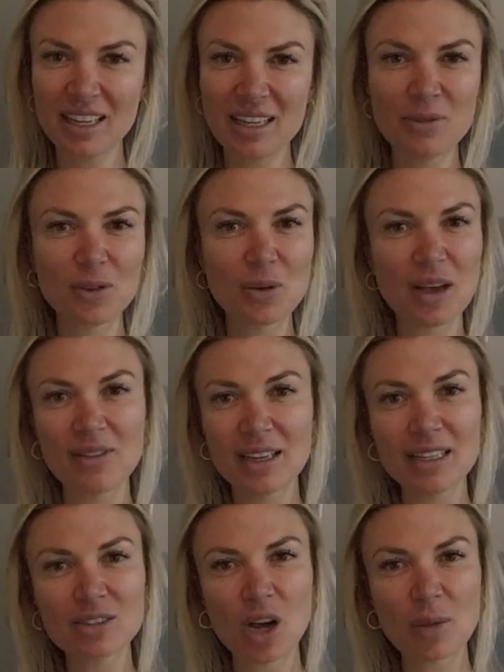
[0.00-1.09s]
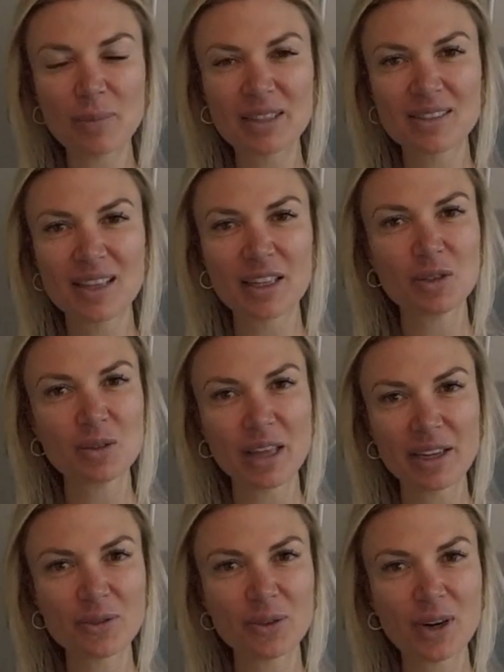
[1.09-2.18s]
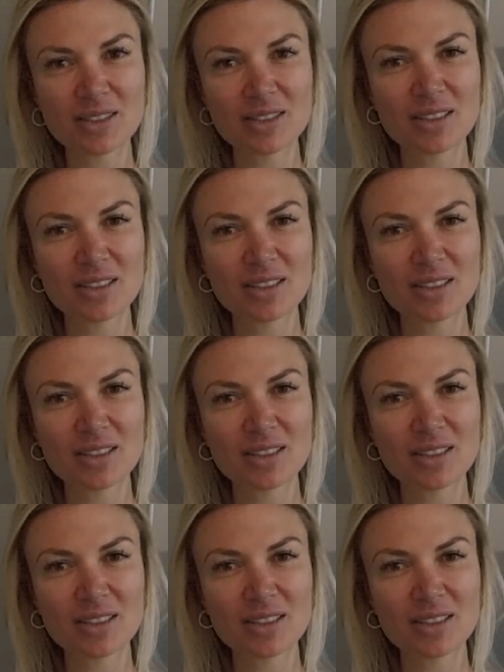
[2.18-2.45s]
And if you have any topics that you'd like for us